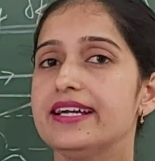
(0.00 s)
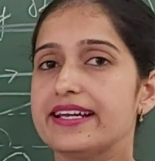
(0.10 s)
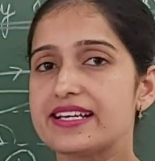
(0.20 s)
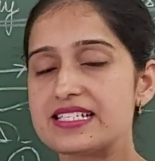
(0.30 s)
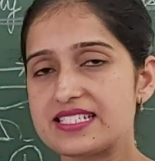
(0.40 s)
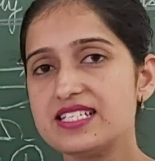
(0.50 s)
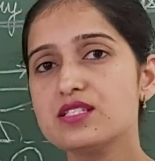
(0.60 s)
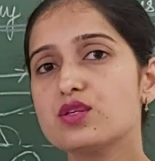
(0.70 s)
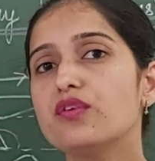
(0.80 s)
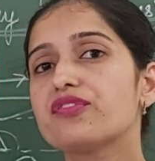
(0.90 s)

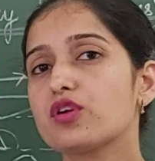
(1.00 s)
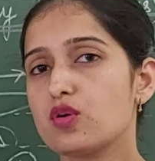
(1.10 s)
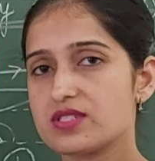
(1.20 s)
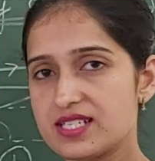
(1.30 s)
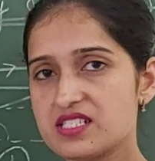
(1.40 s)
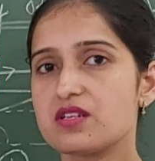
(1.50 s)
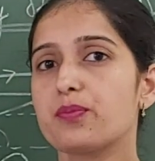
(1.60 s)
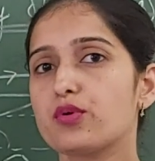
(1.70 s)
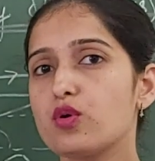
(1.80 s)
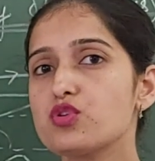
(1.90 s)
distance of closest
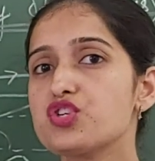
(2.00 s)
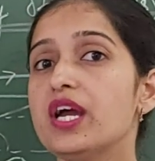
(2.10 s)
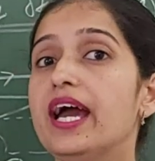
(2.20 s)
approach